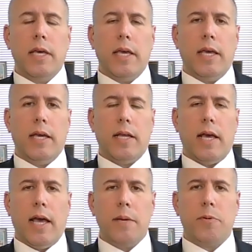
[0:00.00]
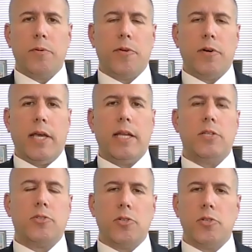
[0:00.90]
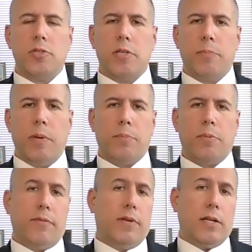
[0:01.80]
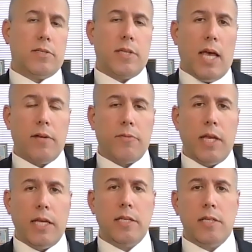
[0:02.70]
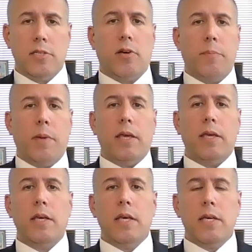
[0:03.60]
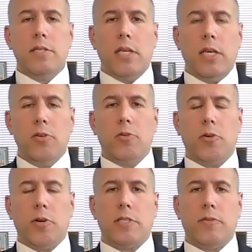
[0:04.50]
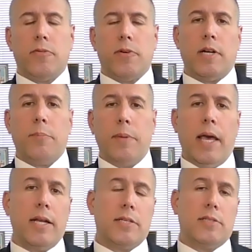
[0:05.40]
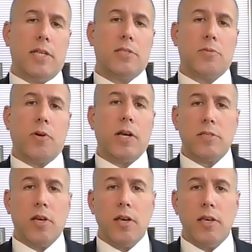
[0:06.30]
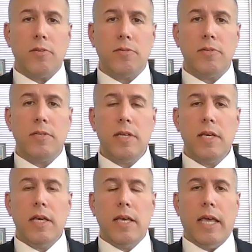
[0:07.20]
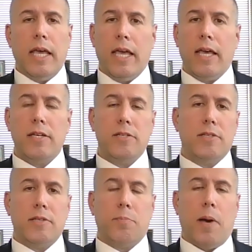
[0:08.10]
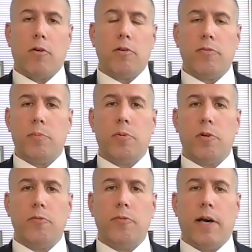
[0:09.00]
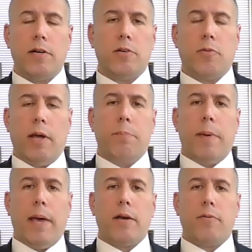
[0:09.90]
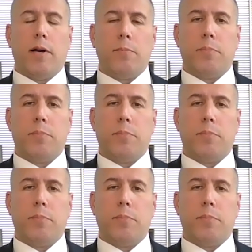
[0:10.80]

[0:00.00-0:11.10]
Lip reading: And I prefer to get introduced to people even outside of LinkedIn. So I may see you, Christopher, and I'll be honest, that's where I saw you. And powerful profile, great background.